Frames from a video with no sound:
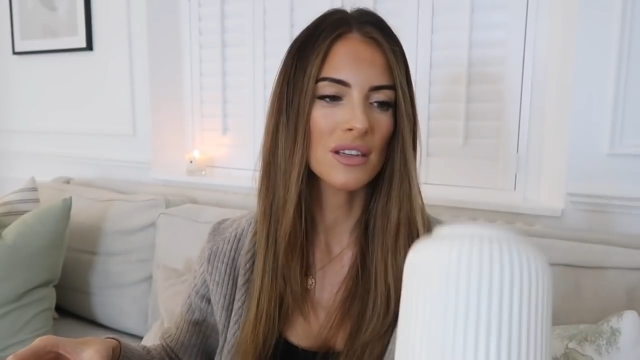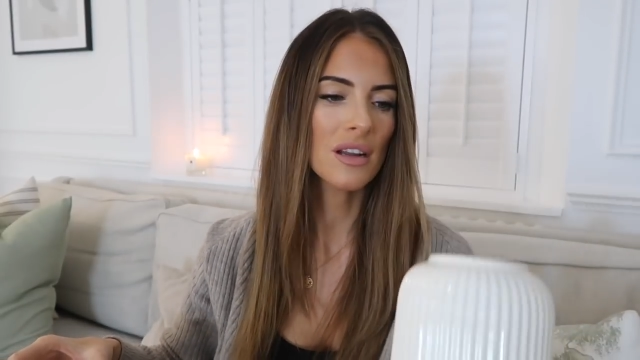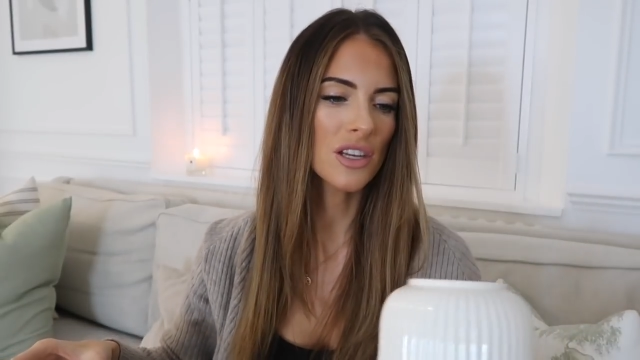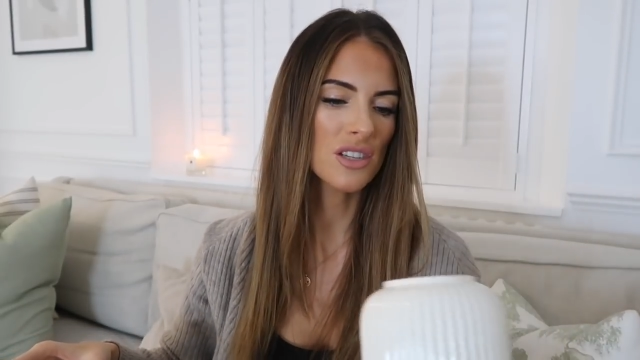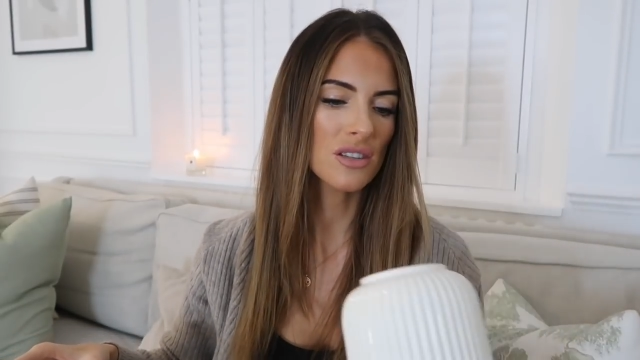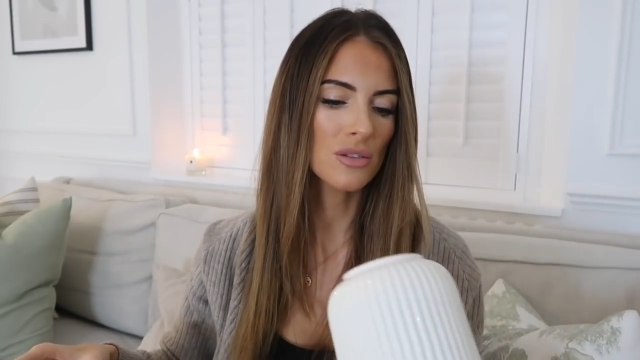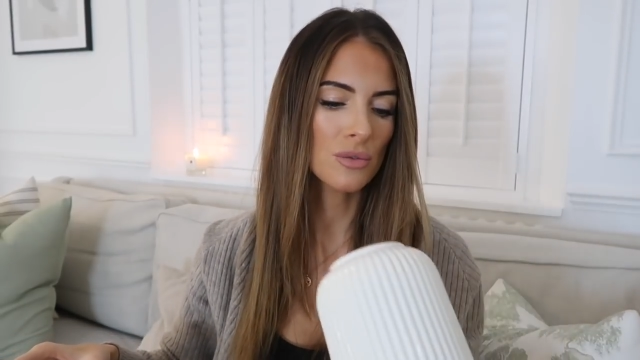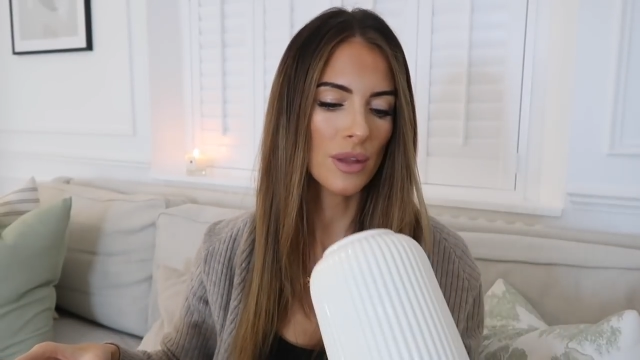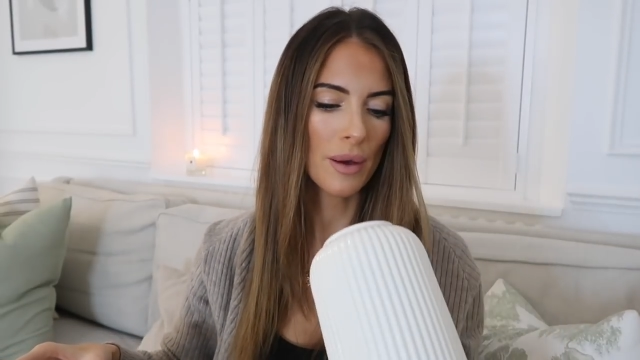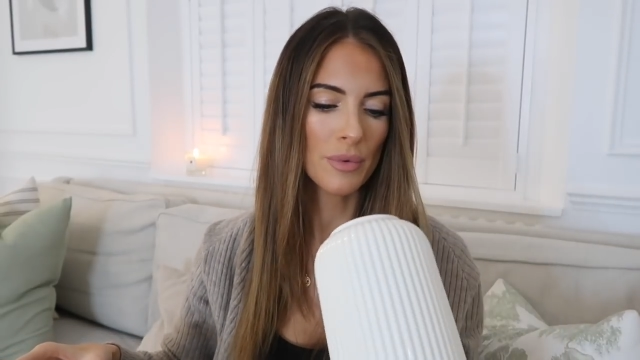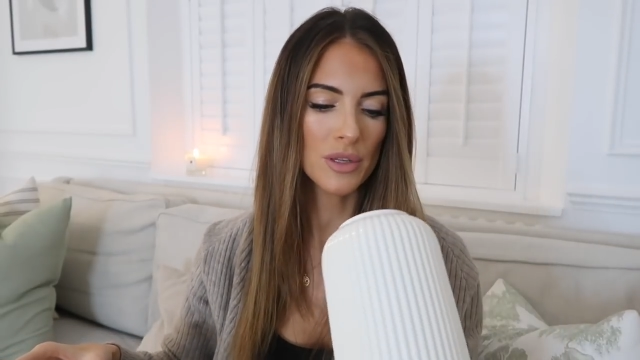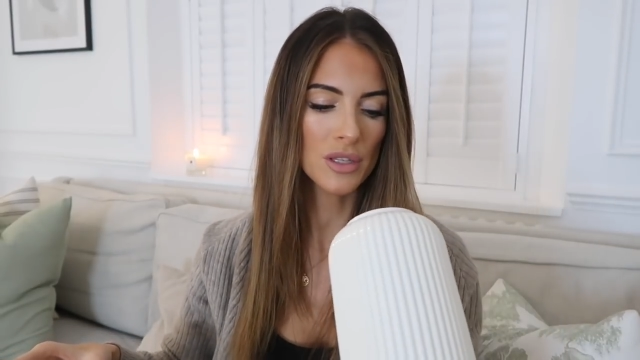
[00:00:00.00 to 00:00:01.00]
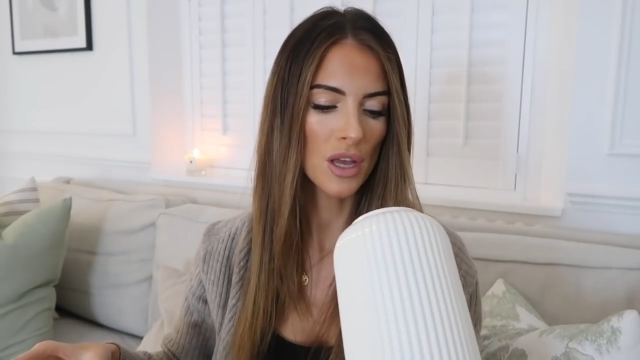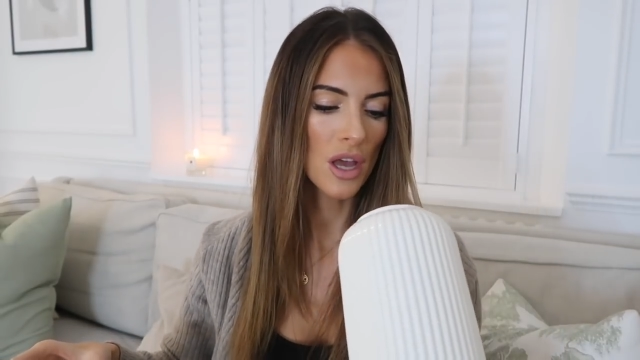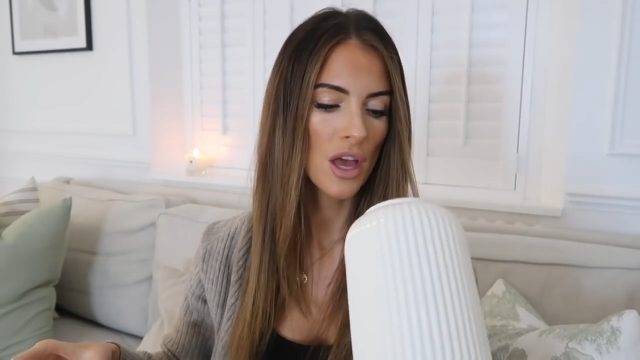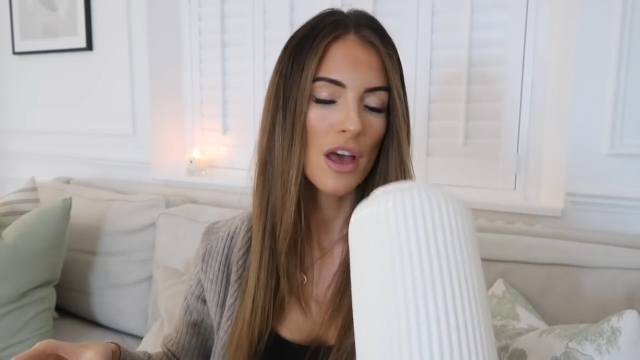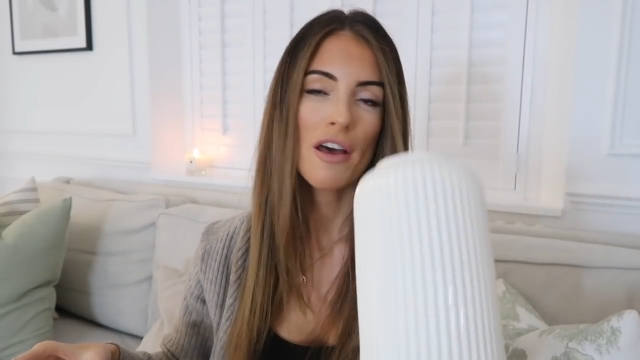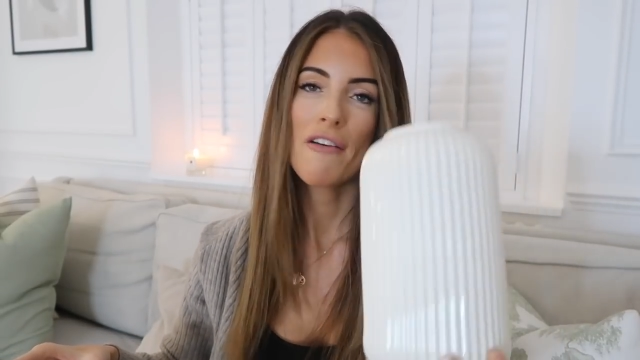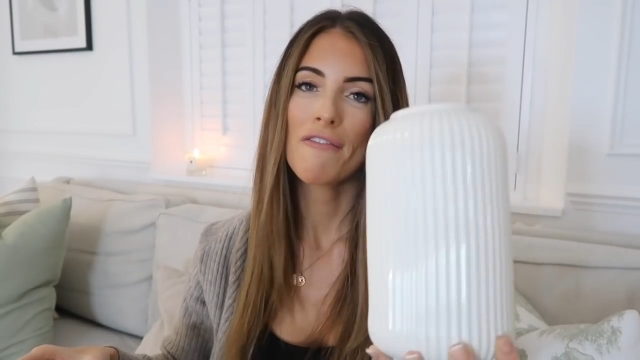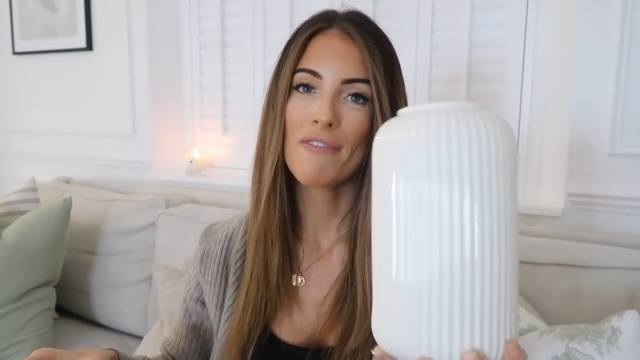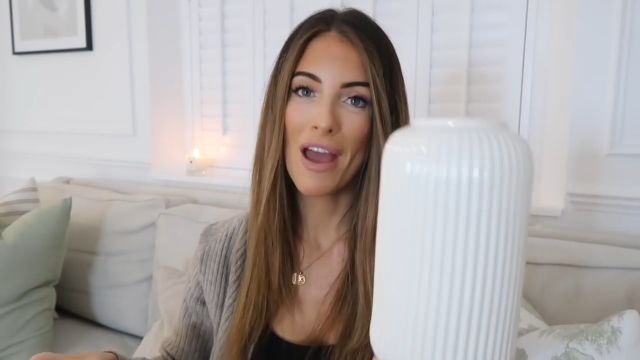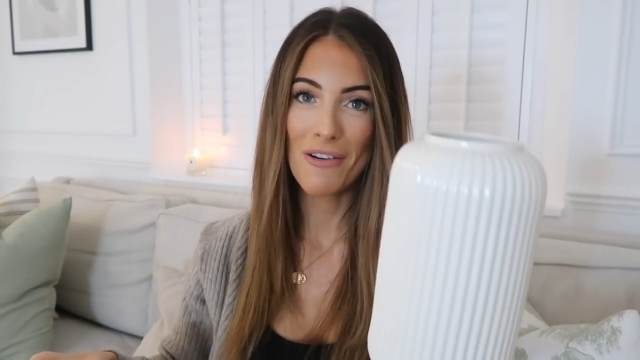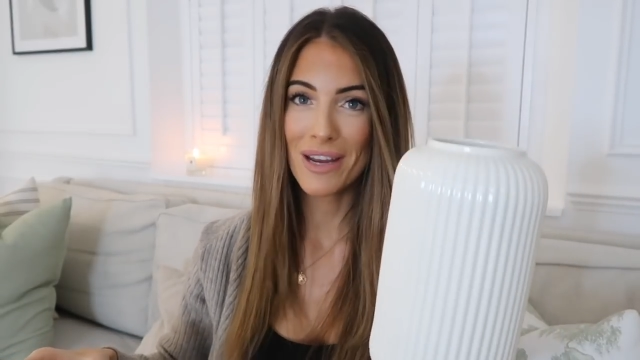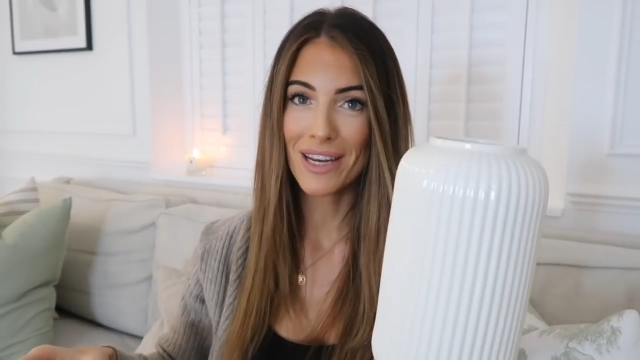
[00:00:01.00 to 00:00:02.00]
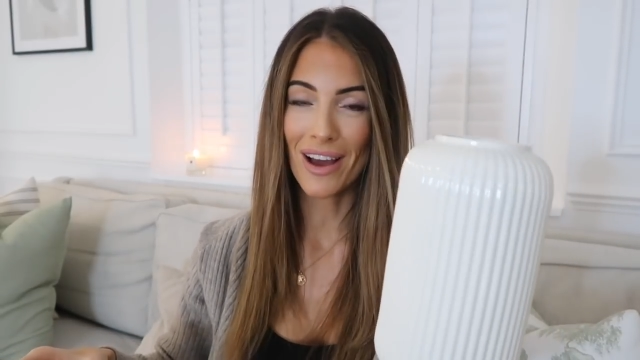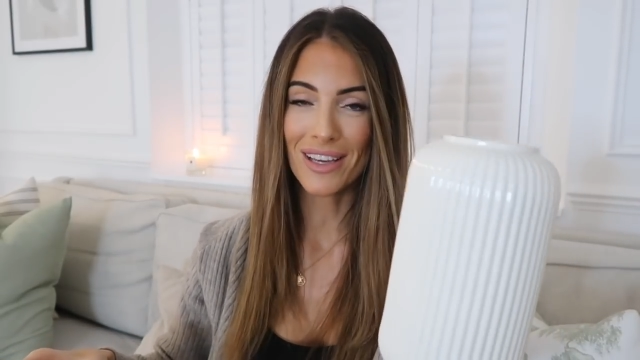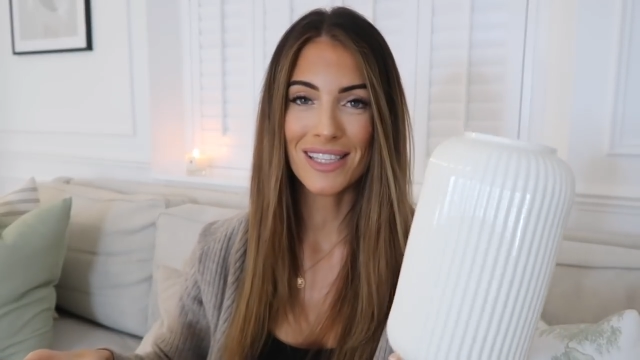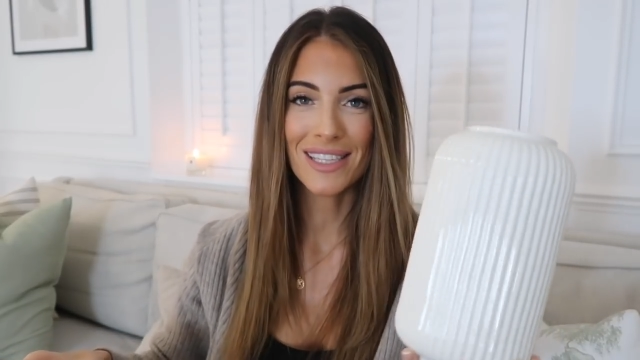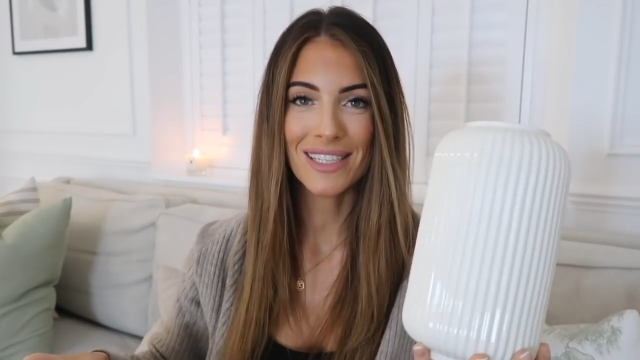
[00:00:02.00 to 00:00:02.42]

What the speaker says: and I just thought that was very nice